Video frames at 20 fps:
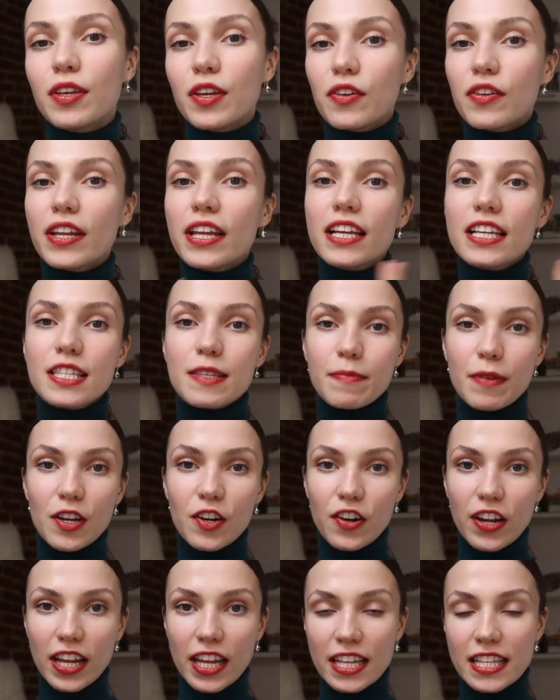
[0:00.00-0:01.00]
beauty
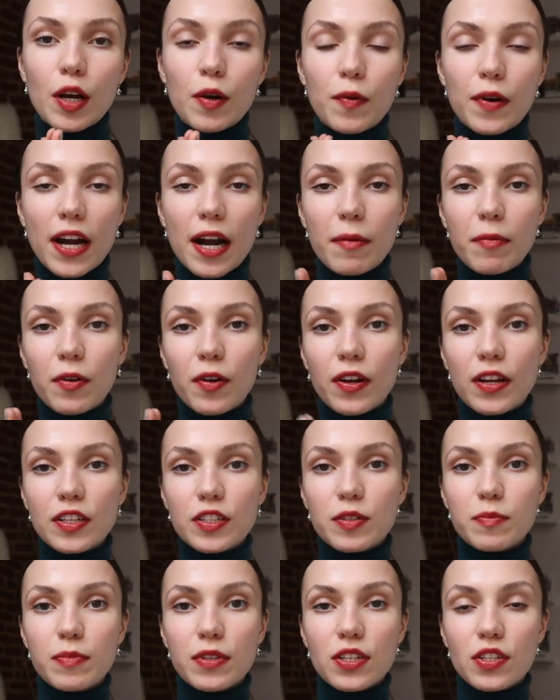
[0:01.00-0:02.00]
experience, where I'm
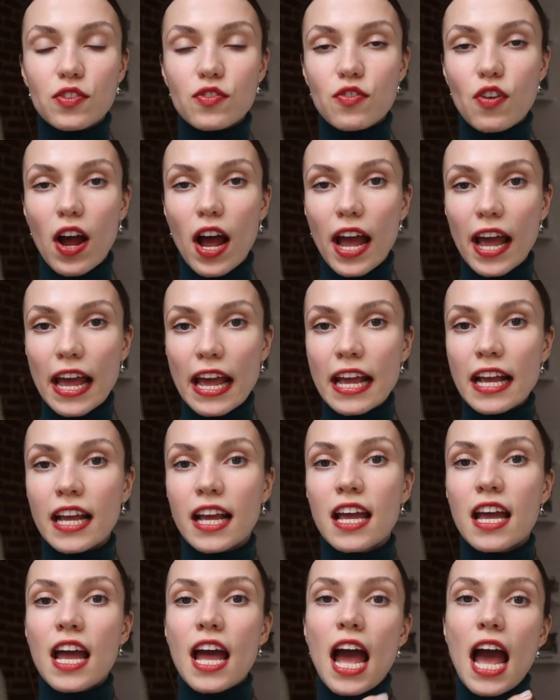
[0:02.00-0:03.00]
going to be trying